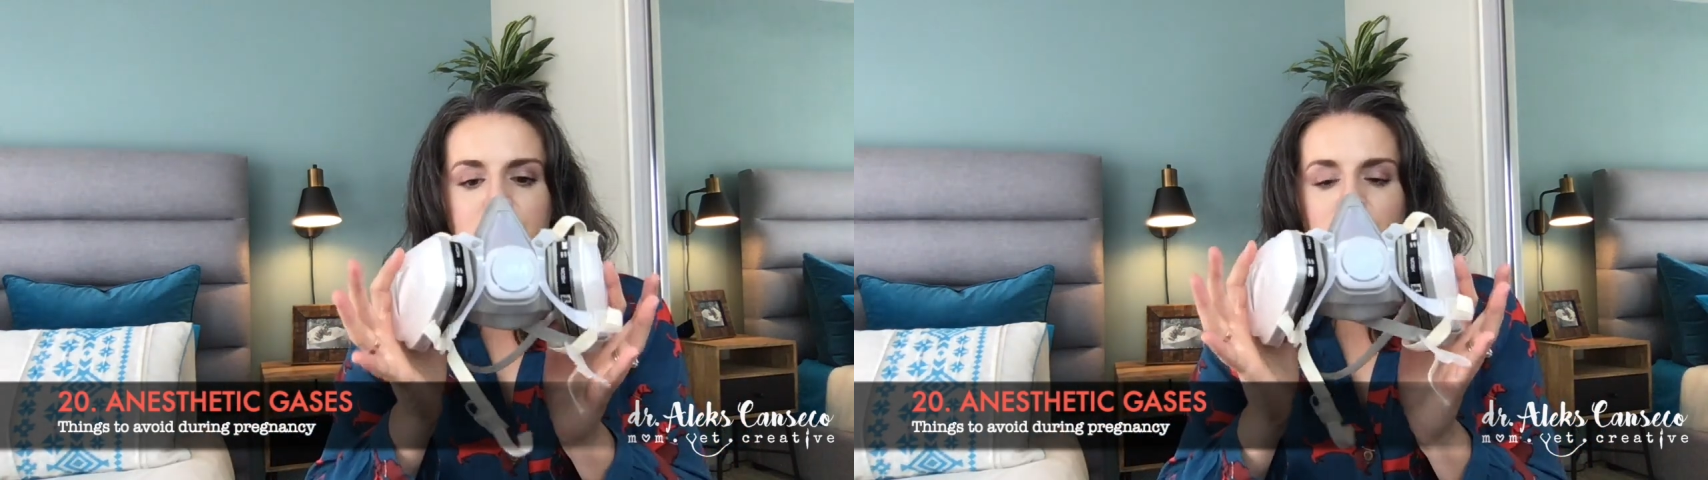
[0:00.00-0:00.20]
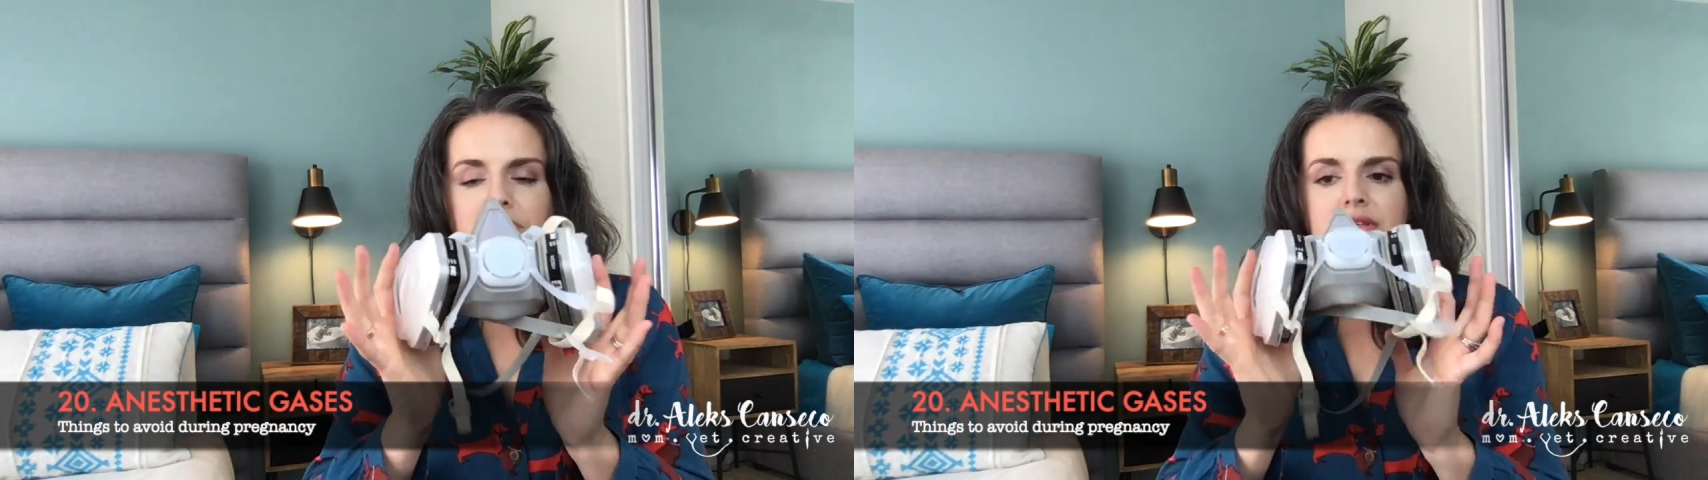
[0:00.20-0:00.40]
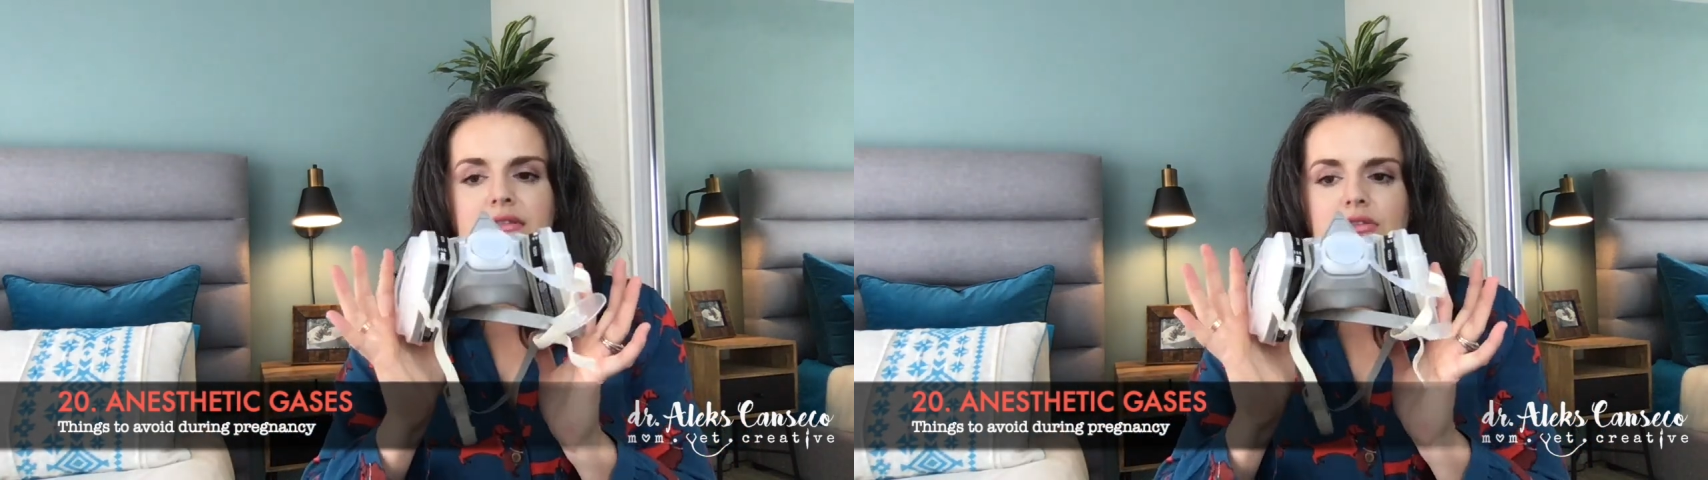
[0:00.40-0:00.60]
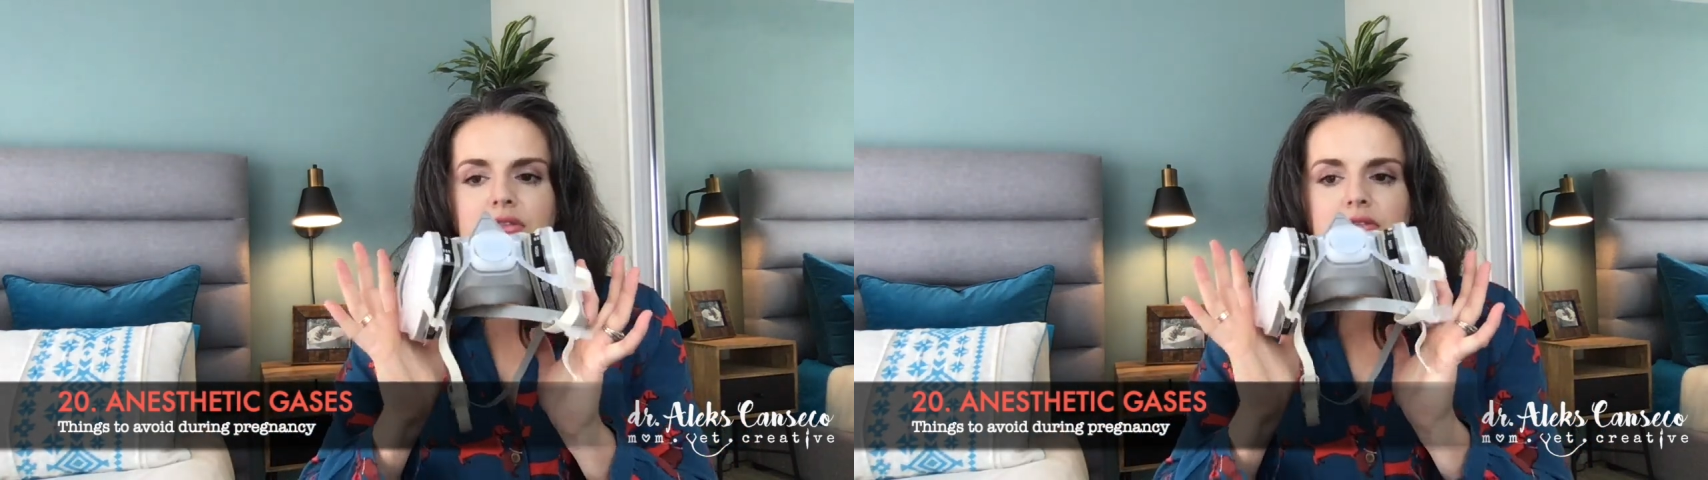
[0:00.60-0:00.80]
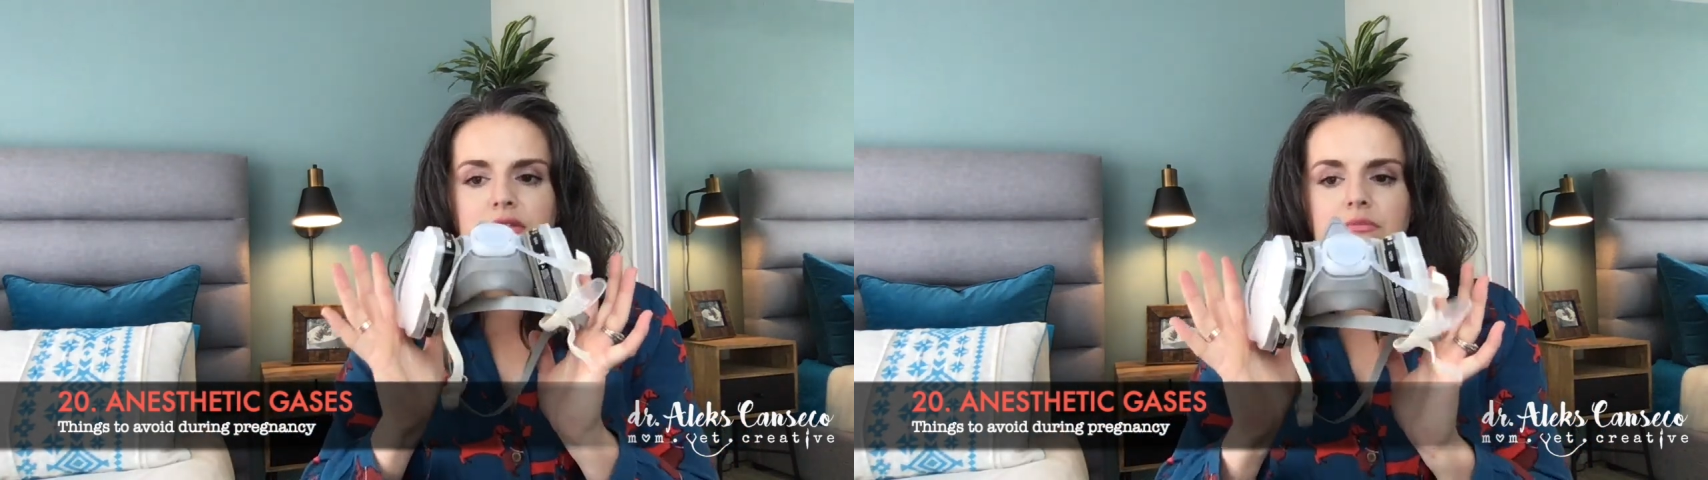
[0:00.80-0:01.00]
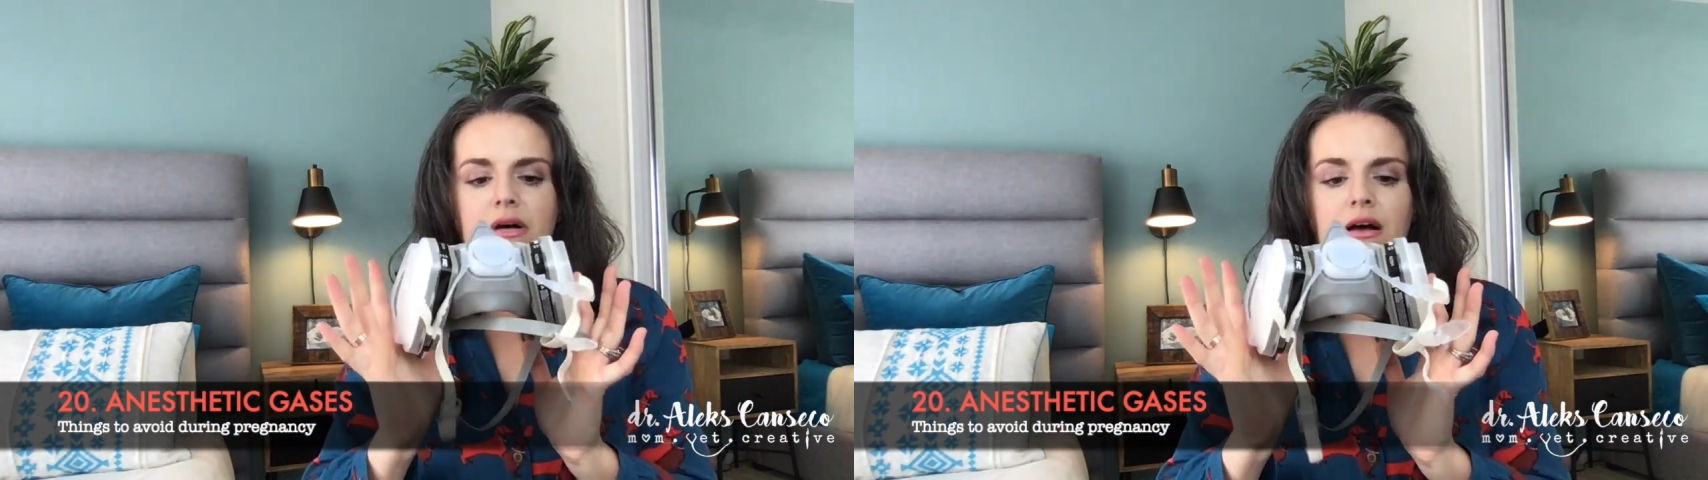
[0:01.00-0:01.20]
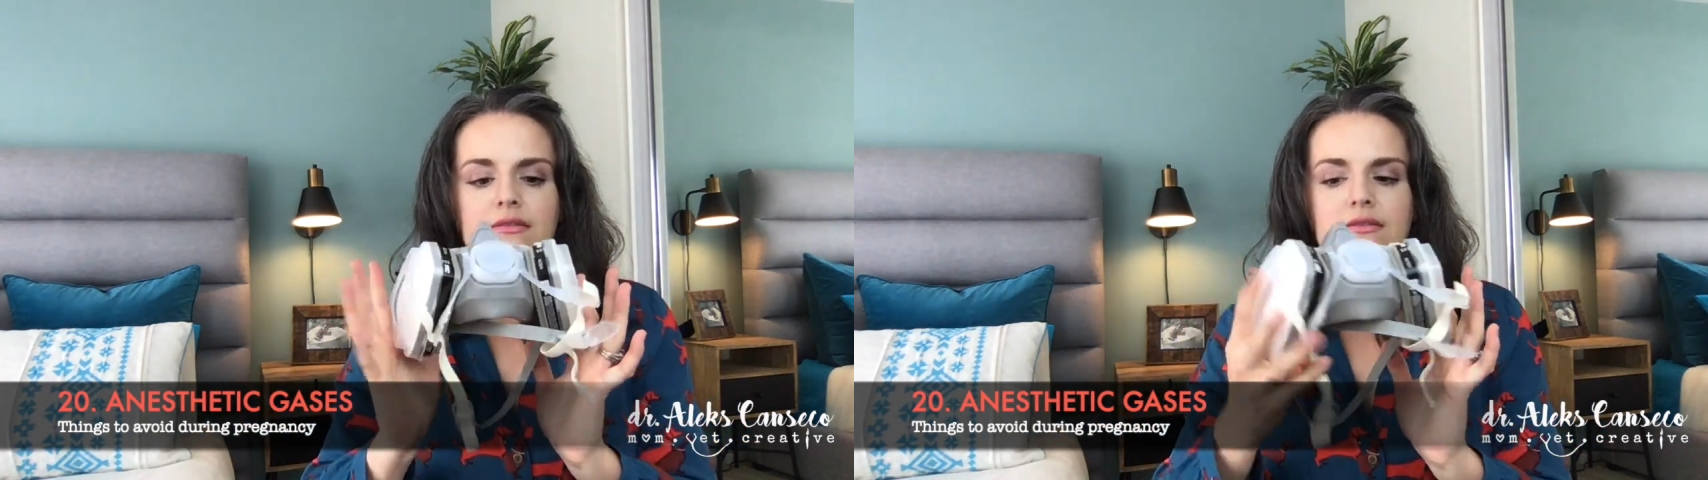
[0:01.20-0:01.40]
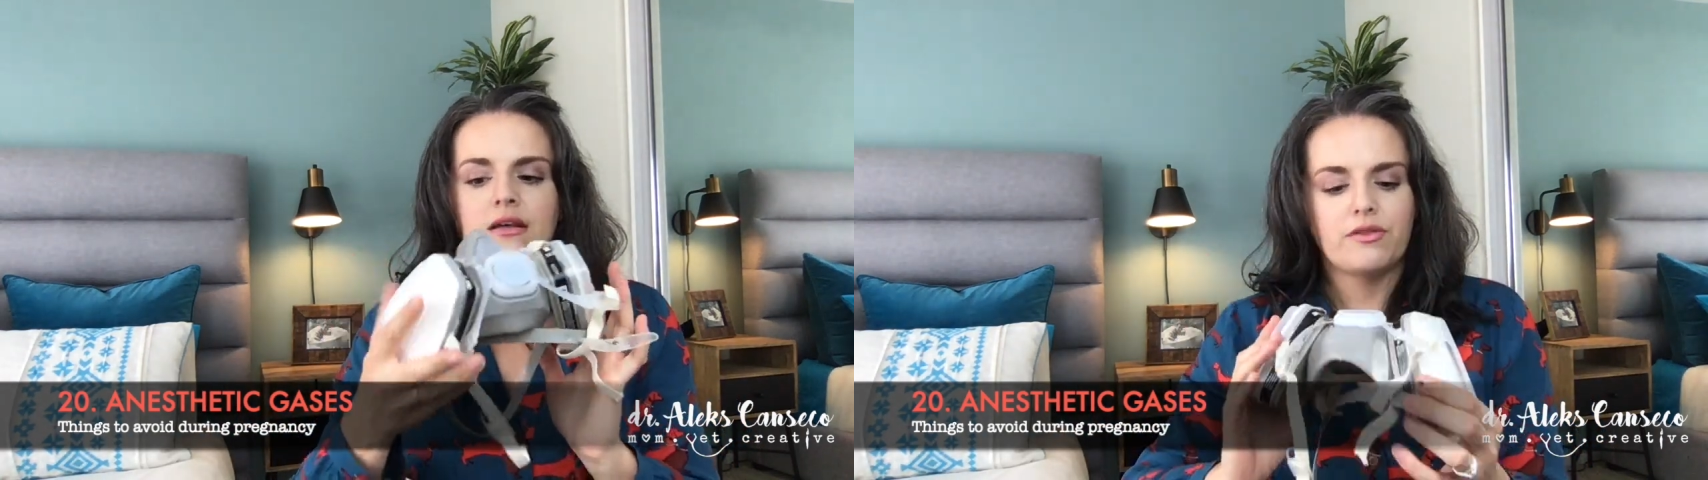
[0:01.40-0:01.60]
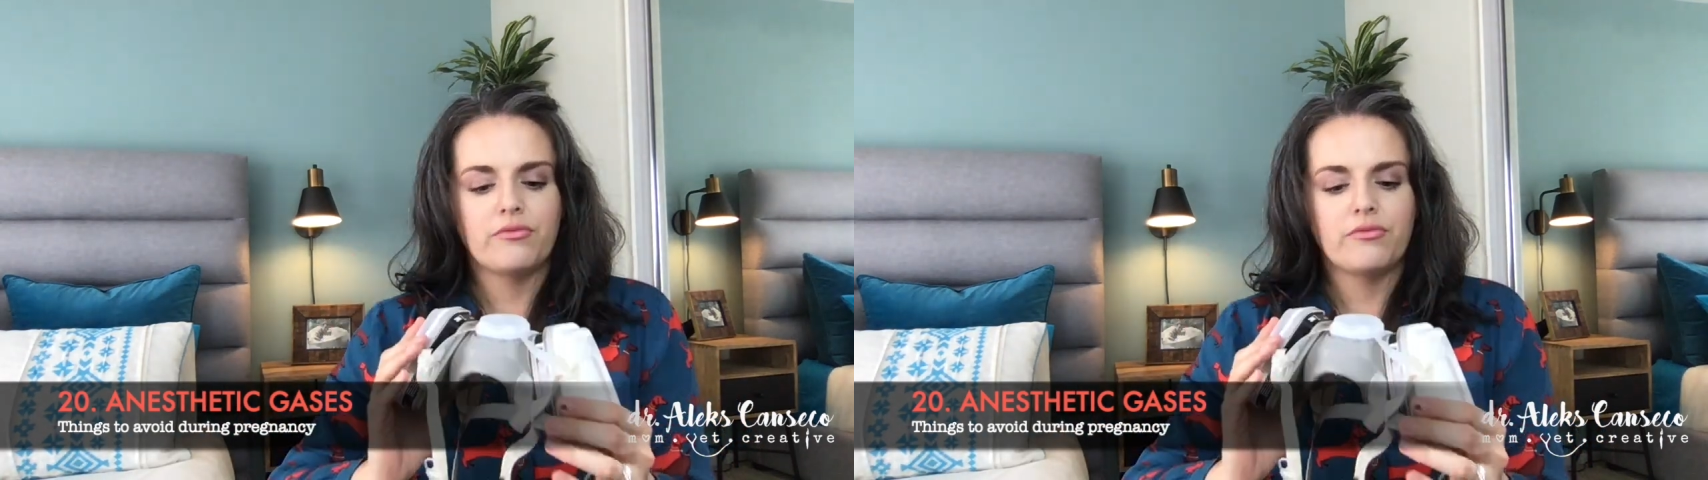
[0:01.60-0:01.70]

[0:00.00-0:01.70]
equipment such as this mask,